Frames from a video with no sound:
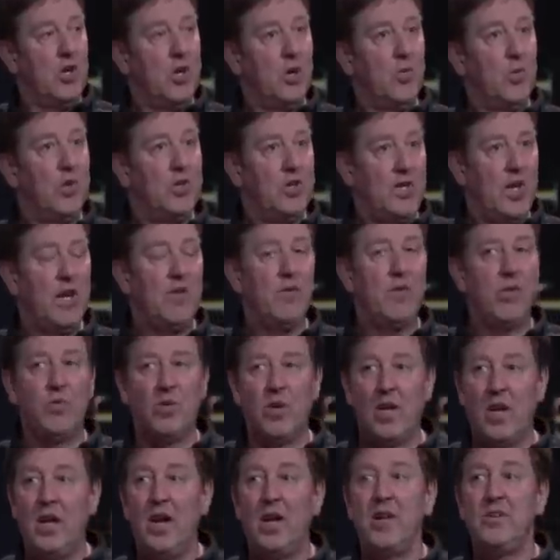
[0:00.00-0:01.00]
there where David
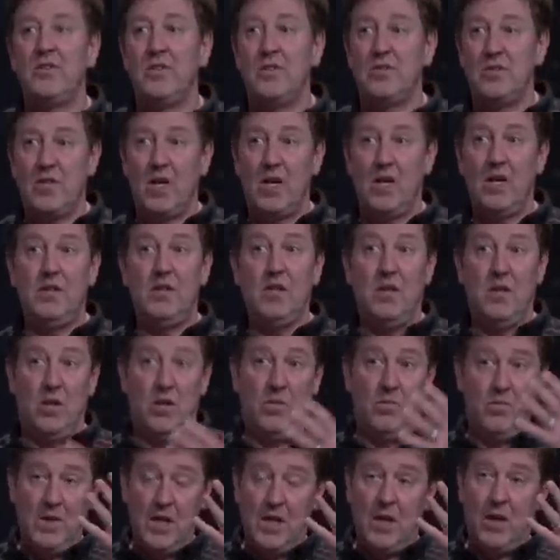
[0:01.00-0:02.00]
realizes, hey, you
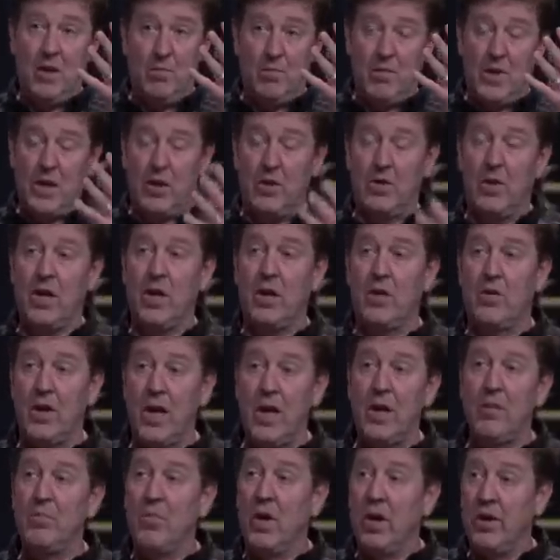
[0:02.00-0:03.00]
know, my
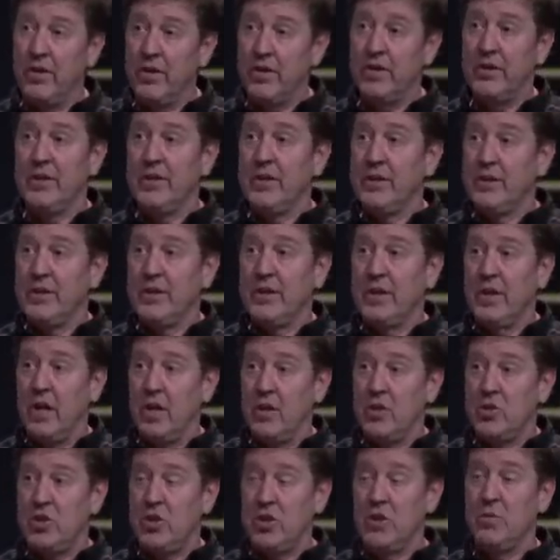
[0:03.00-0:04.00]
great-grandmother,
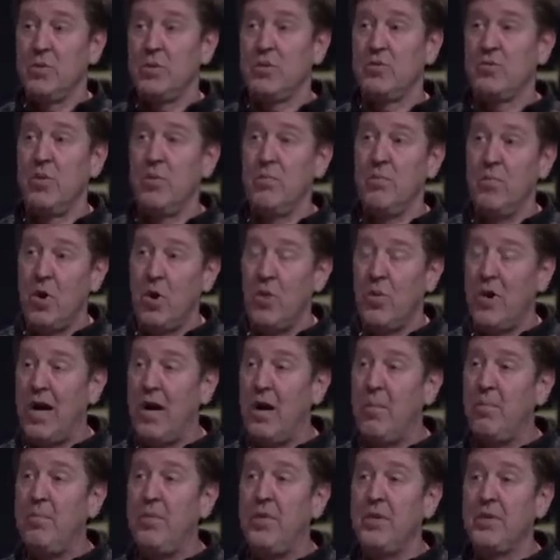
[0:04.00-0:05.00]
uh, she was from
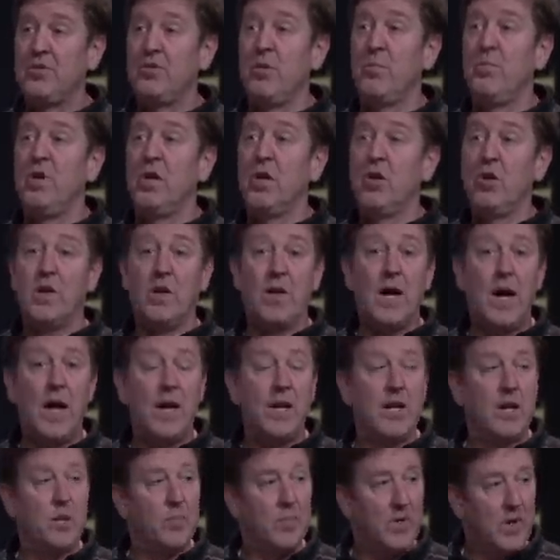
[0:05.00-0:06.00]
Moab. This will be a good
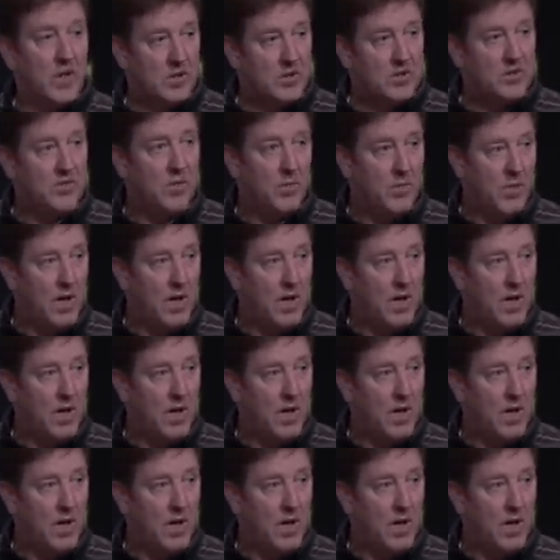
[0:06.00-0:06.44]
hiding place for